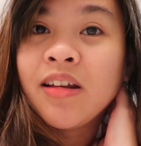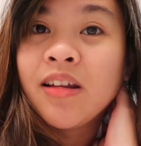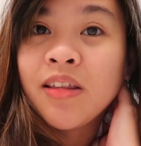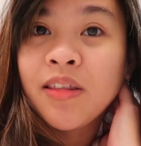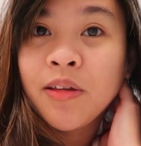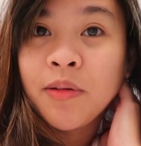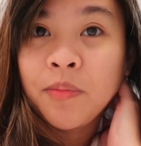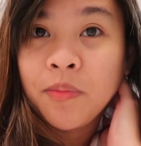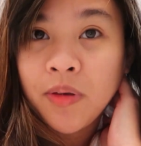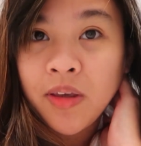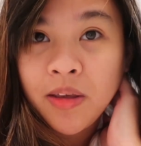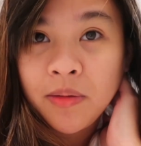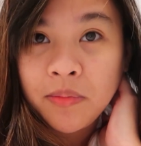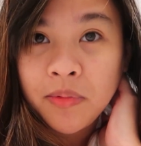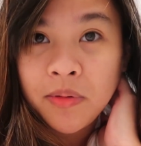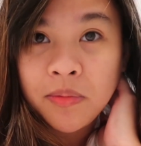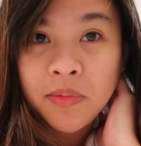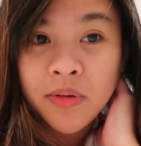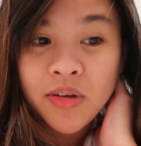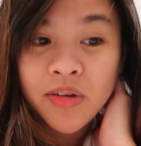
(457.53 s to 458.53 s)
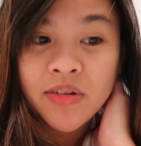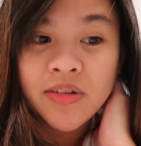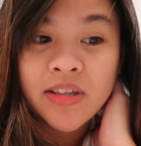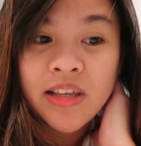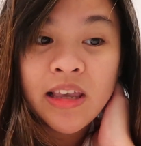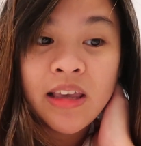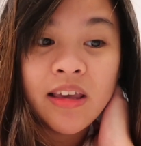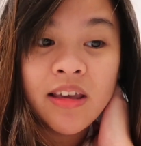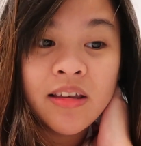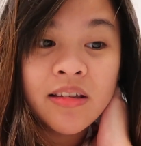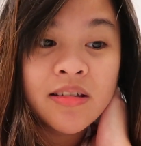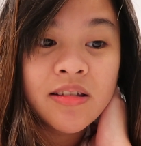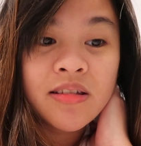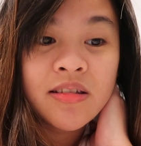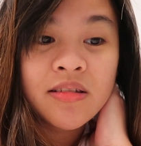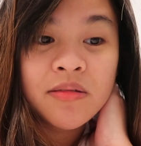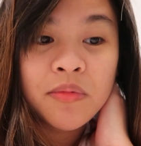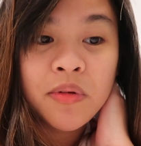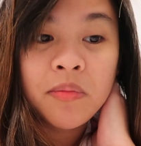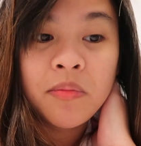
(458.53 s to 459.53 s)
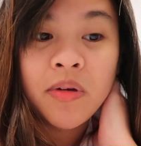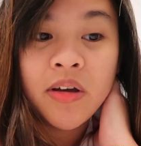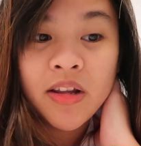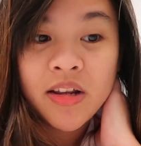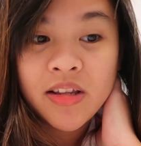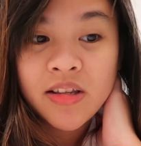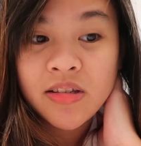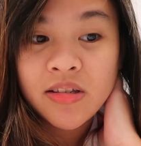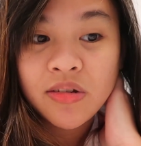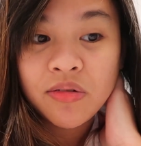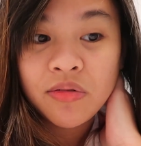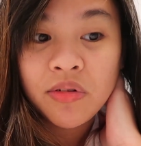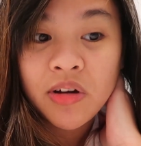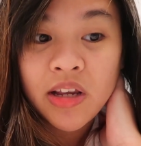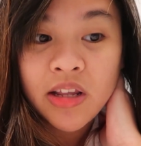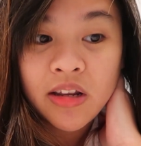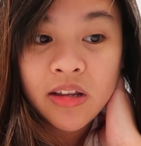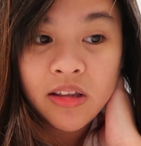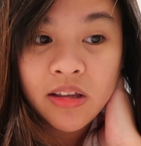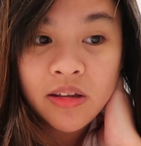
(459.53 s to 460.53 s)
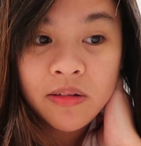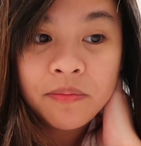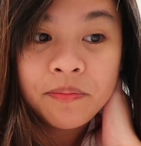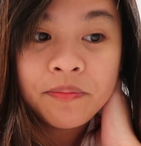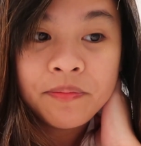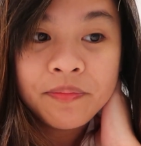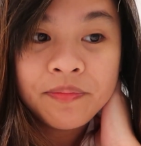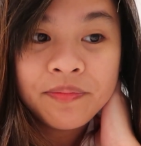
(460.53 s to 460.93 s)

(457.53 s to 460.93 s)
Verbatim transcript: another baby because I guess my body's ready.